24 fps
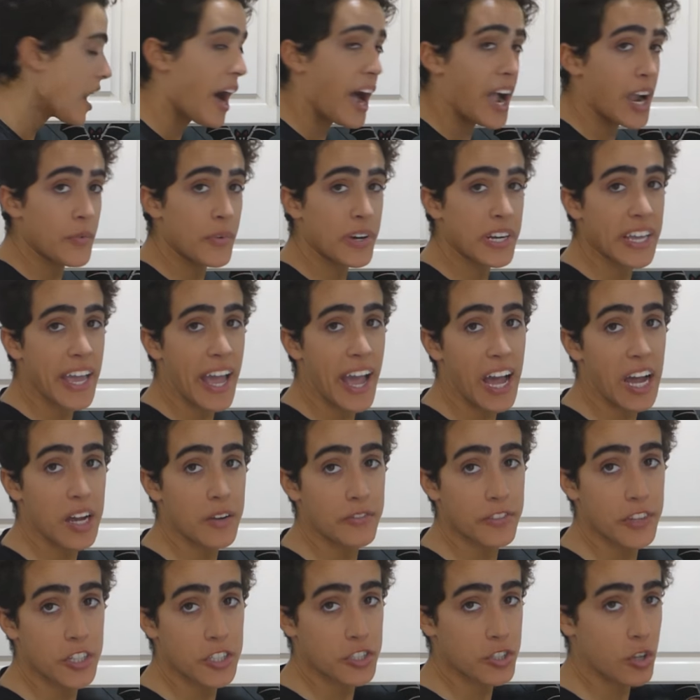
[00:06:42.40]
I already
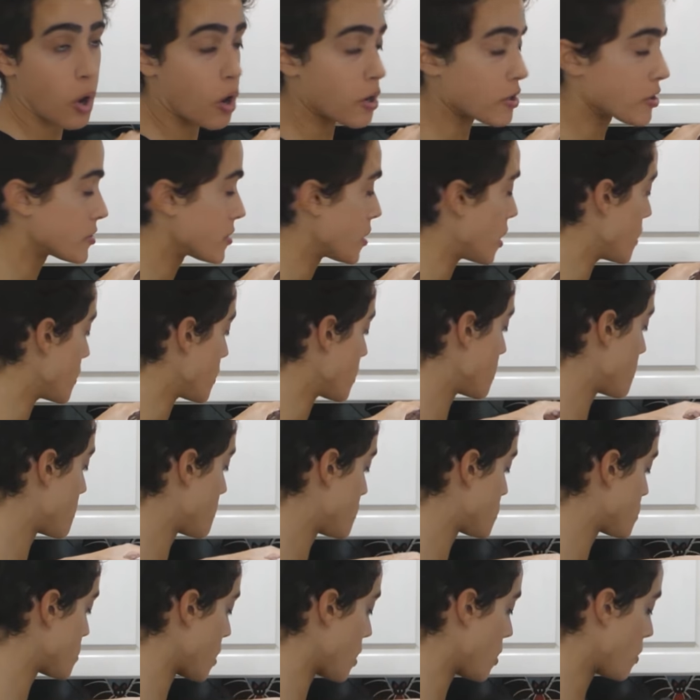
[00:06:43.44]
have the starter done.
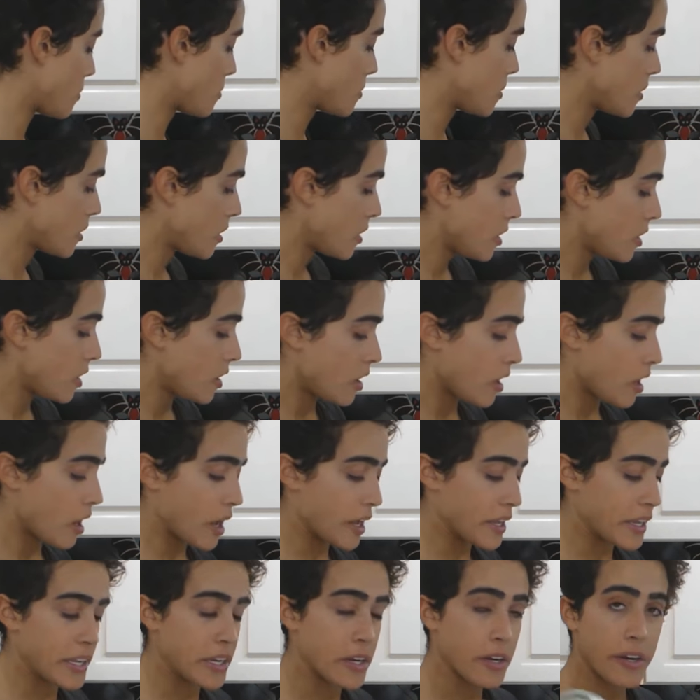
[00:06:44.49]
So
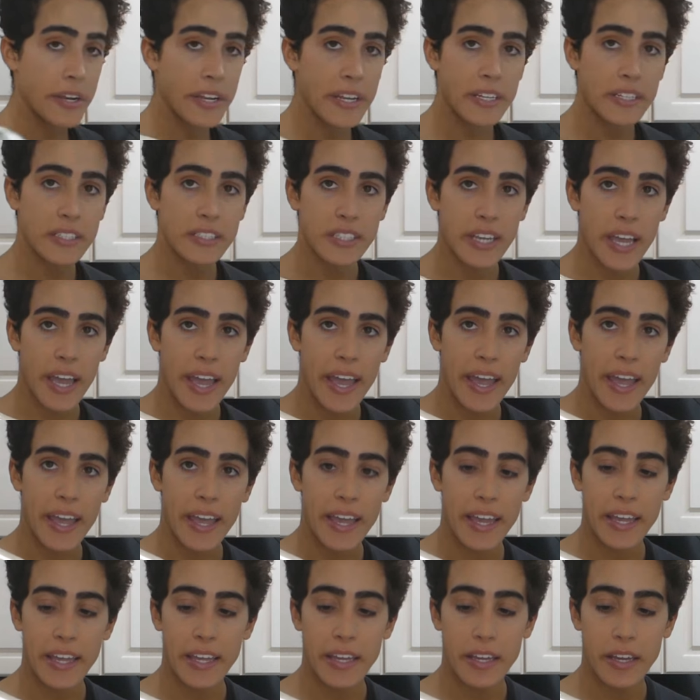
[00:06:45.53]
uh, here is
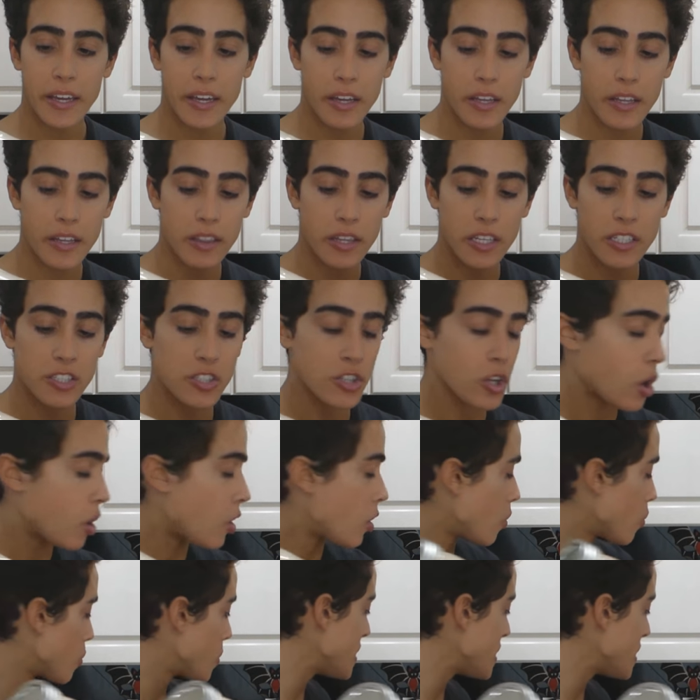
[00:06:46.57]
a This is the whole